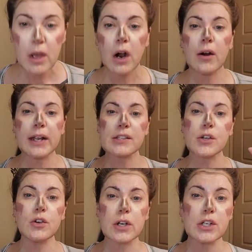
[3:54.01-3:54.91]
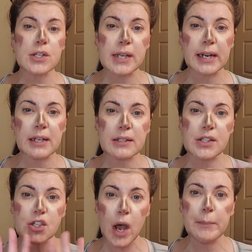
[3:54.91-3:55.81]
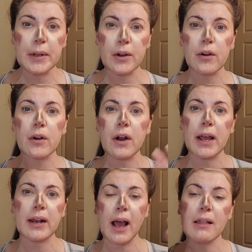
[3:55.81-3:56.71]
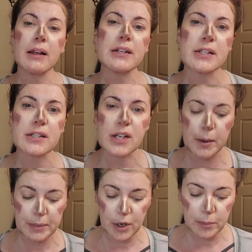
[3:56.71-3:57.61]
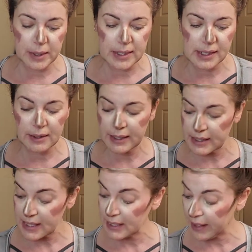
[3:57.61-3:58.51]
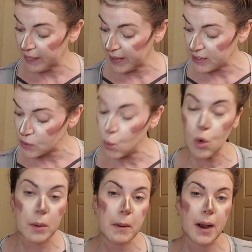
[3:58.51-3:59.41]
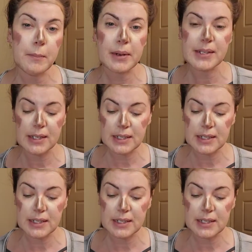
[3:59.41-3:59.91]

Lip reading: All right, so you can just kind of stop here, and I like to stop here because I like to let things warm up because then